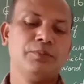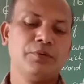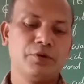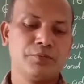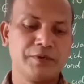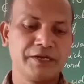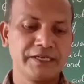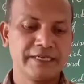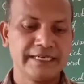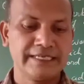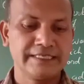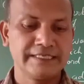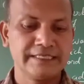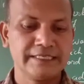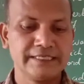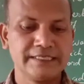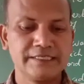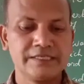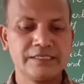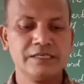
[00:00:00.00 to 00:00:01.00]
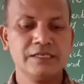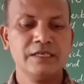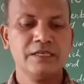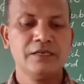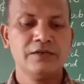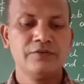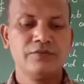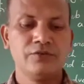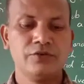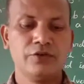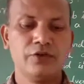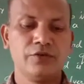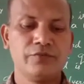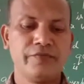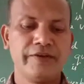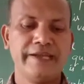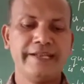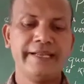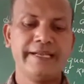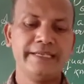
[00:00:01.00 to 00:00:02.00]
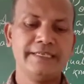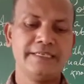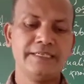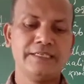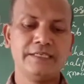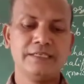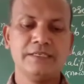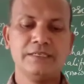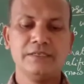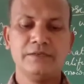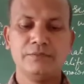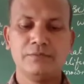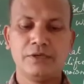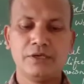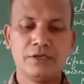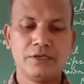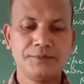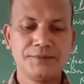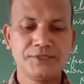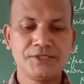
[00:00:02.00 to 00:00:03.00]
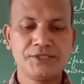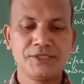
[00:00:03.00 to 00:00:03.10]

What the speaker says: perfect tenses, non-finite verbs,